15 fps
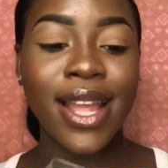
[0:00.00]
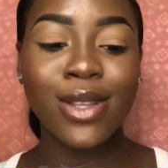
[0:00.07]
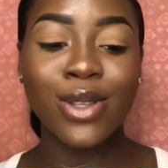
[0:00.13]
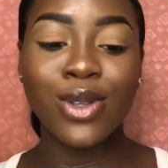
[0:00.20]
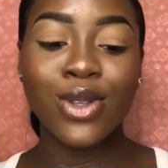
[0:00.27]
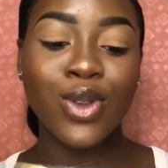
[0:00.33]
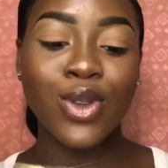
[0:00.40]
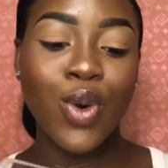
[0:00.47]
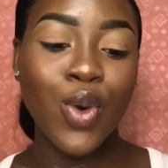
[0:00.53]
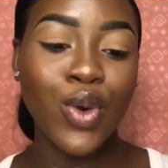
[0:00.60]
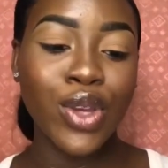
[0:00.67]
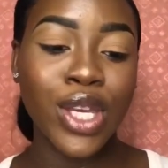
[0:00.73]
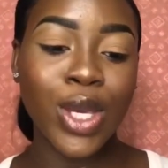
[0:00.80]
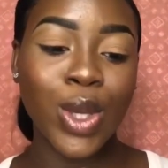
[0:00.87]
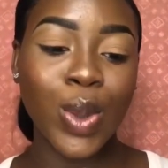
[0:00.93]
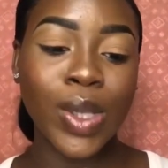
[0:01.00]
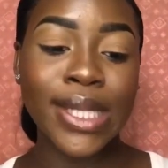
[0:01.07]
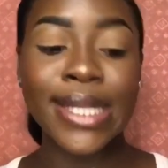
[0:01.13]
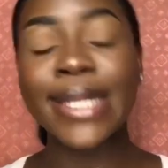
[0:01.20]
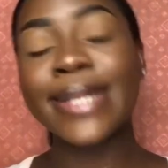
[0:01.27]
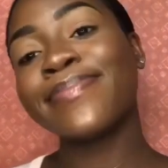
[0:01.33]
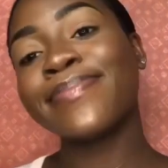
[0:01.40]
That's so
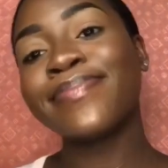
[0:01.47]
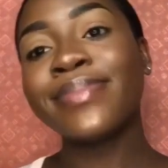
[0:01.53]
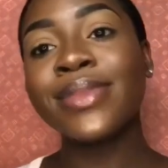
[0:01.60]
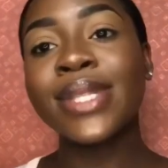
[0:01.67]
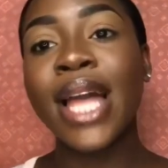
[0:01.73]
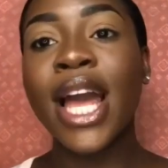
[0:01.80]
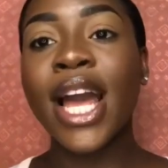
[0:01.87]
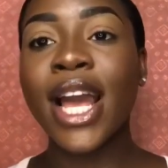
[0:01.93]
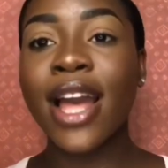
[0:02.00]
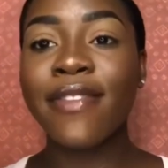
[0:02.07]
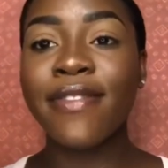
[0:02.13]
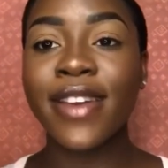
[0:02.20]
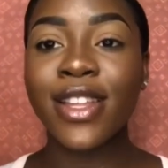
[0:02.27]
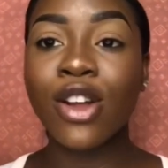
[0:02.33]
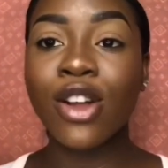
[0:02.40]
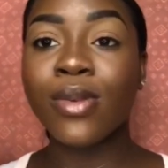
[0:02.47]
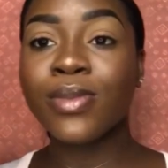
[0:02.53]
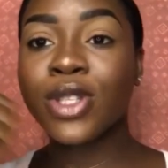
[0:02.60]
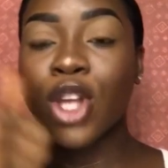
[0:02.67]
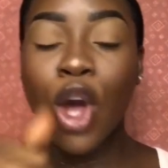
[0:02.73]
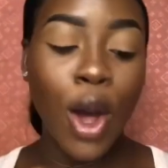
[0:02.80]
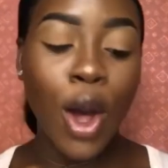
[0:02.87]
cute. KAFEH,
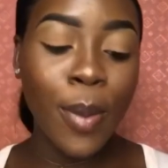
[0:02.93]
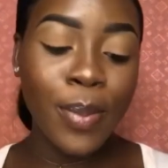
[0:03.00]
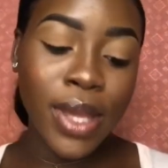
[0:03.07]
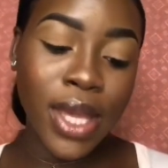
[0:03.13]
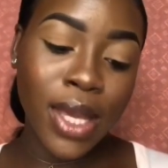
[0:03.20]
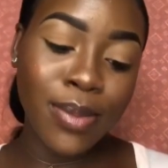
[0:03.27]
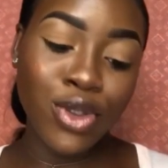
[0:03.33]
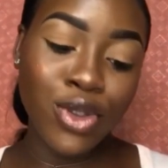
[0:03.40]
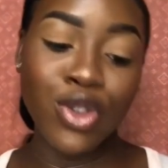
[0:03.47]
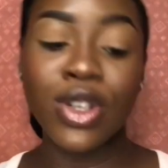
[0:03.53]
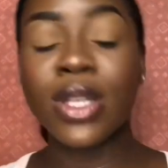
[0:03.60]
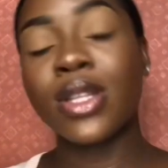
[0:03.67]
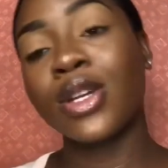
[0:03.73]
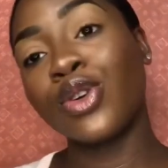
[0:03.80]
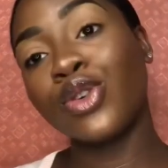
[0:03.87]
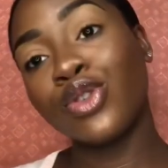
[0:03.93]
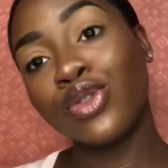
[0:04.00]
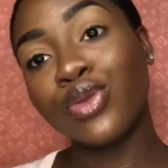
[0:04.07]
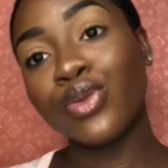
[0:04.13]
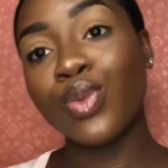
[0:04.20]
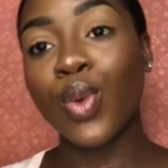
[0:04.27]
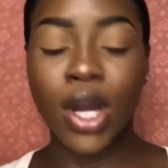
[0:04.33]
thumbs up, keep doing the
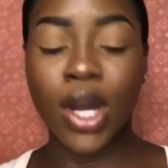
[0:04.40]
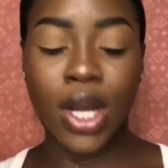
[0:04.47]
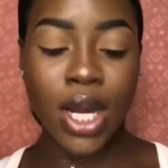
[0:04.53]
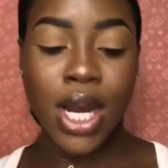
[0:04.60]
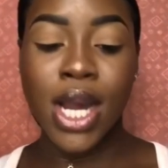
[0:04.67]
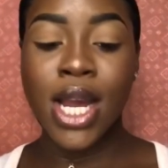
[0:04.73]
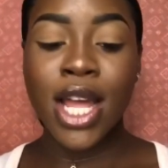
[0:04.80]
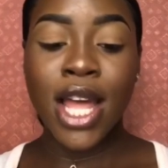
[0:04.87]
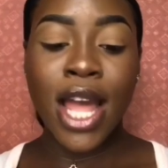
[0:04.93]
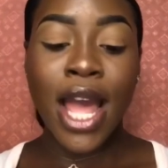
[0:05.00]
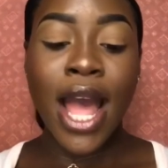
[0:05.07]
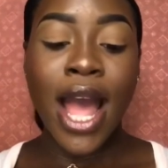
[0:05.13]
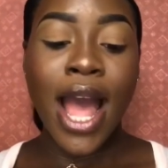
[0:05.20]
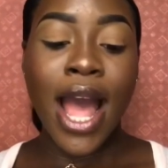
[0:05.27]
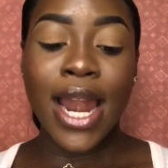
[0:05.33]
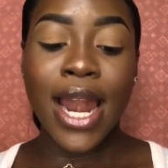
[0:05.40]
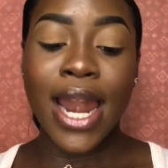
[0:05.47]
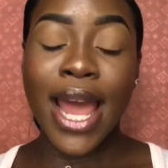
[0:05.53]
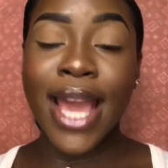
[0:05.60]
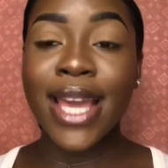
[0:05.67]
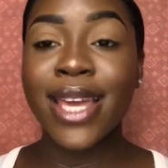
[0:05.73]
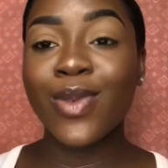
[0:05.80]
good work. I
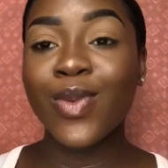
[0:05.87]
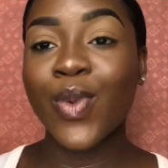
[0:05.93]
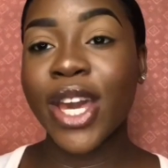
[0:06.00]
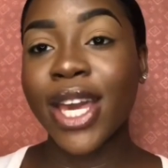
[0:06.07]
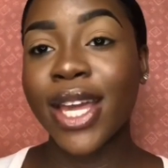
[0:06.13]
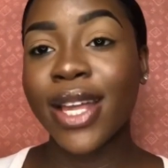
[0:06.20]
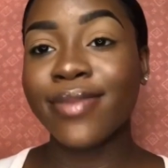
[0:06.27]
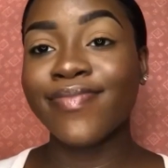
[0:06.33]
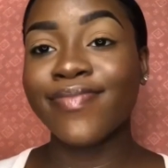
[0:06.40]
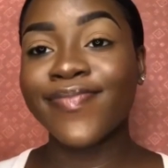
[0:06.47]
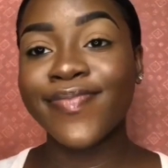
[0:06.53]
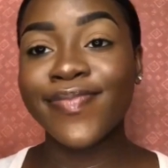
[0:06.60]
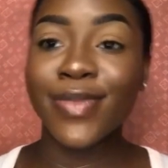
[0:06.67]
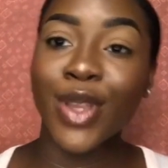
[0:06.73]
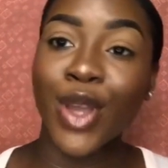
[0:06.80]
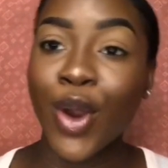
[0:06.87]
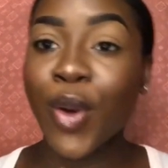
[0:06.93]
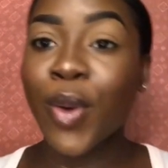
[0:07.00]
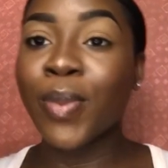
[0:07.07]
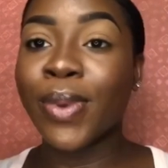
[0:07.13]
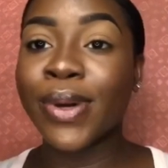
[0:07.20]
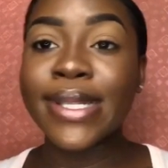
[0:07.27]
like it when
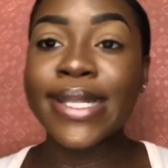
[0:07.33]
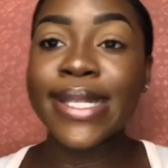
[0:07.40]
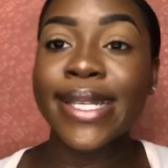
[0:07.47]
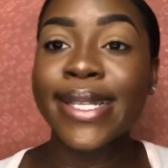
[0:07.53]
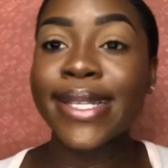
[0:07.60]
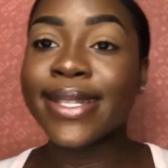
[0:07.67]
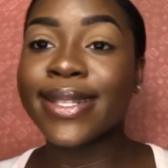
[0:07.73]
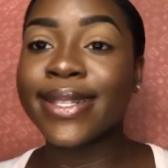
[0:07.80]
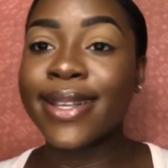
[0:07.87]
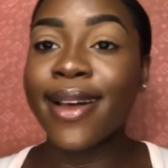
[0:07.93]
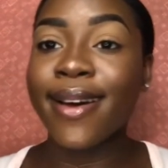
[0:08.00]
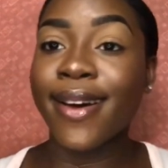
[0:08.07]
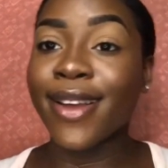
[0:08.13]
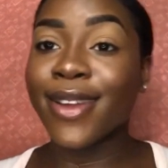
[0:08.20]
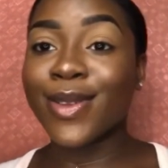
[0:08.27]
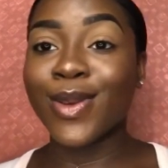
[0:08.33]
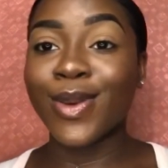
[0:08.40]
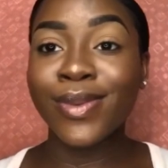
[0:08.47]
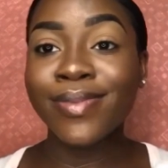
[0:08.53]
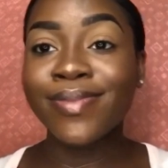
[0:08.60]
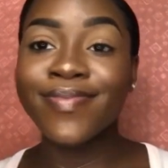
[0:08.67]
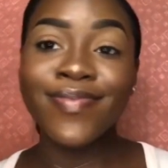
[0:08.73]
girl bosses
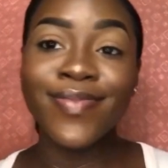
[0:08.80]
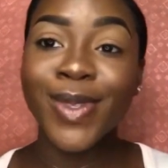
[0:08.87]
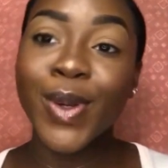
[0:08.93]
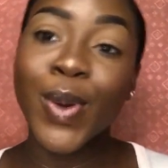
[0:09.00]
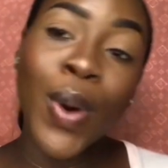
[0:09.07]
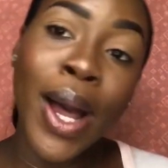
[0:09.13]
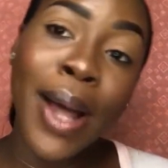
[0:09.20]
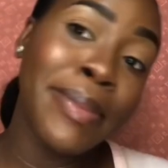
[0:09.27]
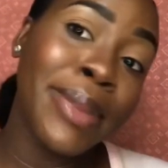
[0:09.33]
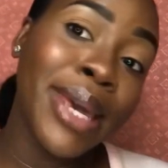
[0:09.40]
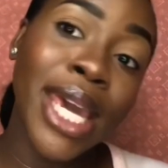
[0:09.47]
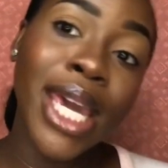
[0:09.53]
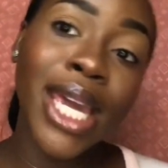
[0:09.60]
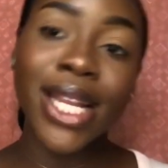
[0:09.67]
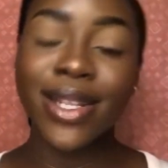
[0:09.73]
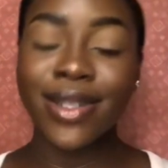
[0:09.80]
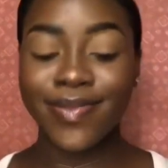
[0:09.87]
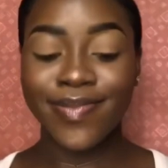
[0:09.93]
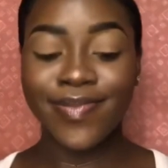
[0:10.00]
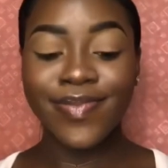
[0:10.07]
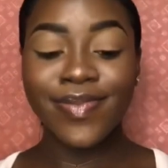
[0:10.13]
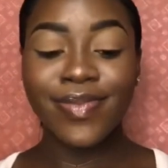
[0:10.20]
no what I mean.
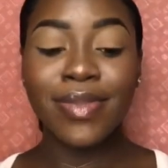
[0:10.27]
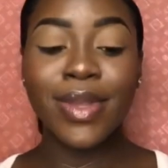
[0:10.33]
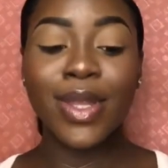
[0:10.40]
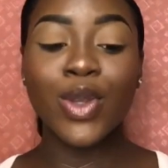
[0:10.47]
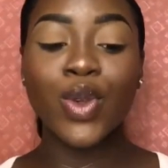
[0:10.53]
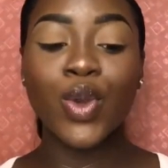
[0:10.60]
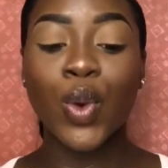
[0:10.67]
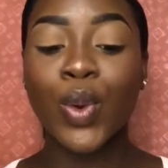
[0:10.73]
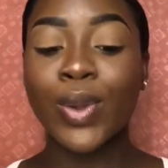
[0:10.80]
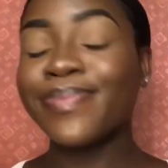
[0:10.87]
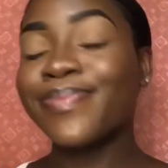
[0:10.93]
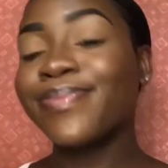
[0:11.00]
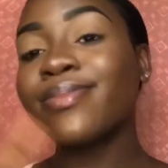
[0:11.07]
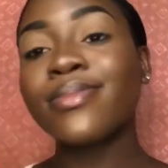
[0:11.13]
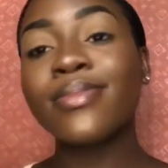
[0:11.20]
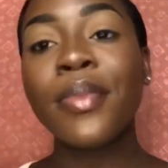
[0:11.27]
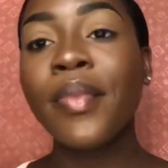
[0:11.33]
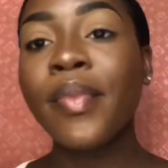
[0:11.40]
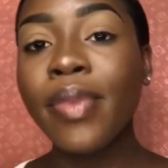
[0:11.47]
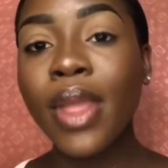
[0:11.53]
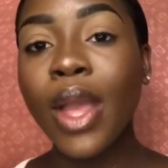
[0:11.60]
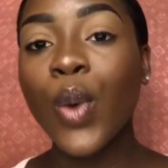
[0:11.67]
So
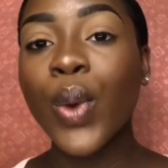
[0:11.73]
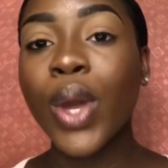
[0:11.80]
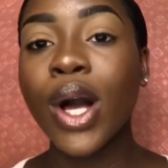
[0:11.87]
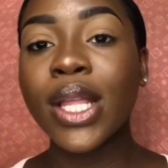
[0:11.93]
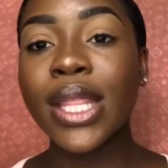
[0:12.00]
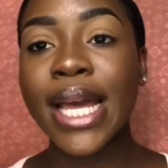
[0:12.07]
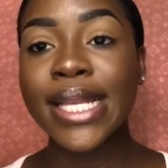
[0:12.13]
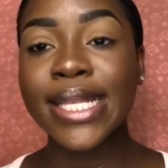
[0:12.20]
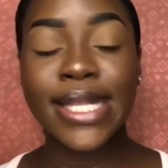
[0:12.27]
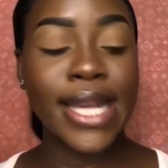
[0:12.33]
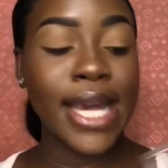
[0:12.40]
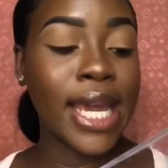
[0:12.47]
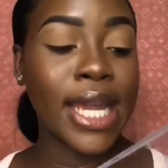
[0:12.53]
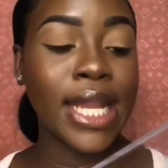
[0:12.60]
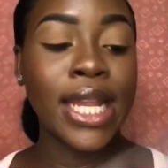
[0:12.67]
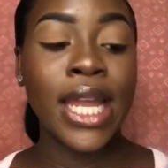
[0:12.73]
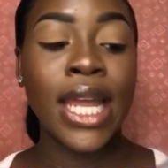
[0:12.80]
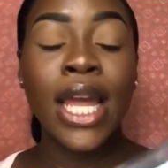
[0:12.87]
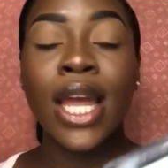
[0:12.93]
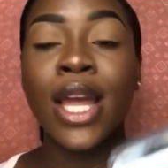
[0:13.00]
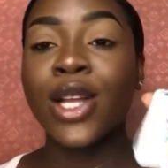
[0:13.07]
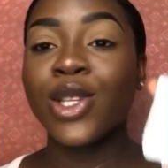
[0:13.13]
with all that said,
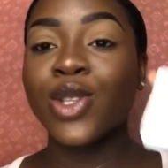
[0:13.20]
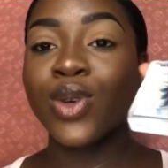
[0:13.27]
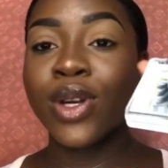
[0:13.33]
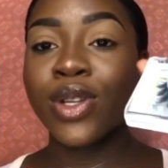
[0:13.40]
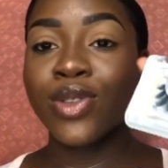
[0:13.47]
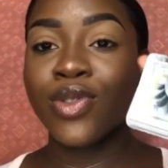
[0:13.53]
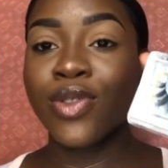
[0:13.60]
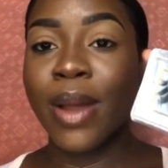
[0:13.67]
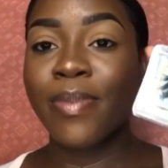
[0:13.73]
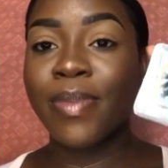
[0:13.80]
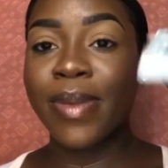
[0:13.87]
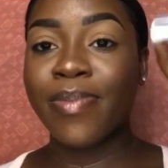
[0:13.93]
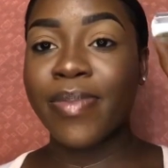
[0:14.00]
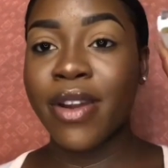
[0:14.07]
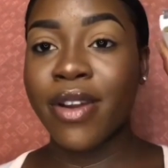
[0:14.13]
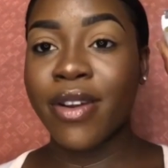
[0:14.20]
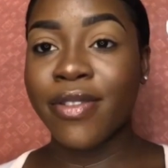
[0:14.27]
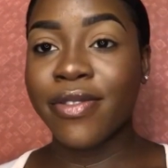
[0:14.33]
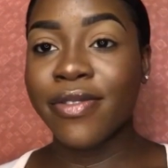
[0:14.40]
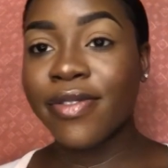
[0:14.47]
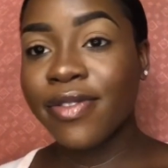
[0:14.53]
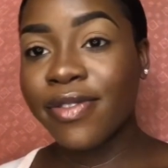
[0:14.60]
do want to grab a pair of